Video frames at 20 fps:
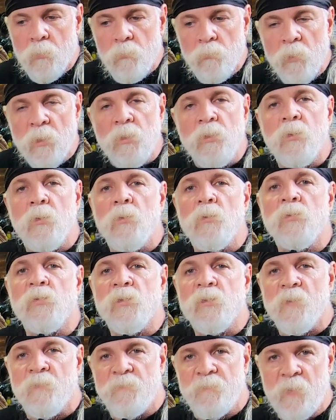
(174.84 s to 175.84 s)
reduce
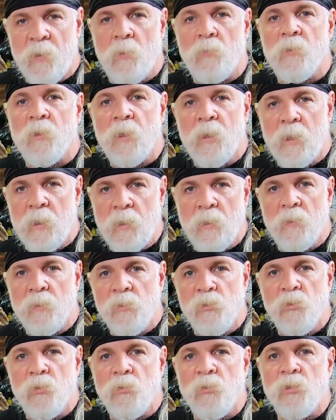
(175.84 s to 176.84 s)
the felt heat,
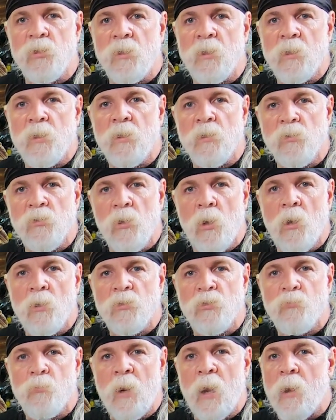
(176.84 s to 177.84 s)
is using an
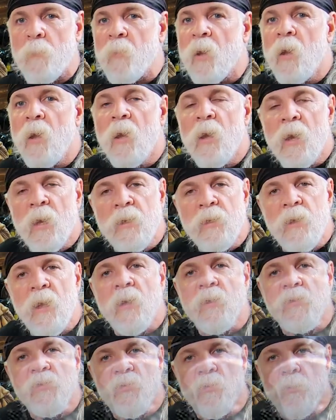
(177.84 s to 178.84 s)
exhaust wrap. And
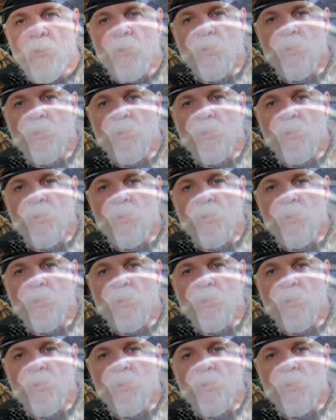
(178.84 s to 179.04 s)
yes, there